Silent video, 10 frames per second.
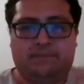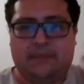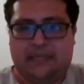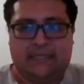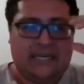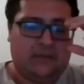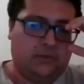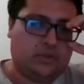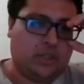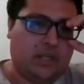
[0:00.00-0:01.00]
and I
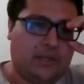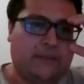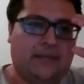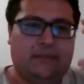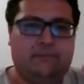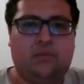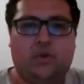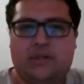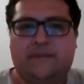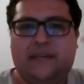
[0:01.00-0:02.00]
will talk about it
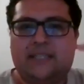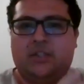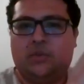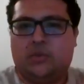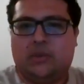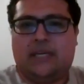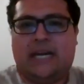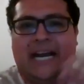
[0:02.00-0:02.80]
more if I can do a,